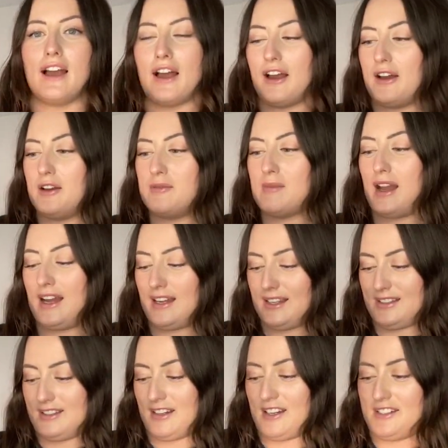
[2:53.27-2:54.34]

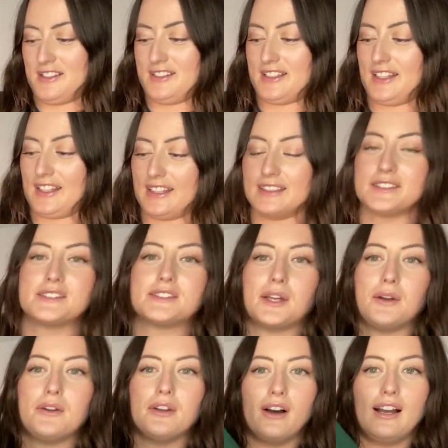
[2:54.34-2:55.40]
and I just think it's
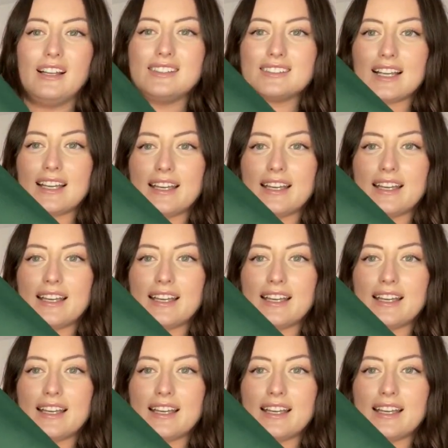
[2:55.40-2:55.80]
so nice.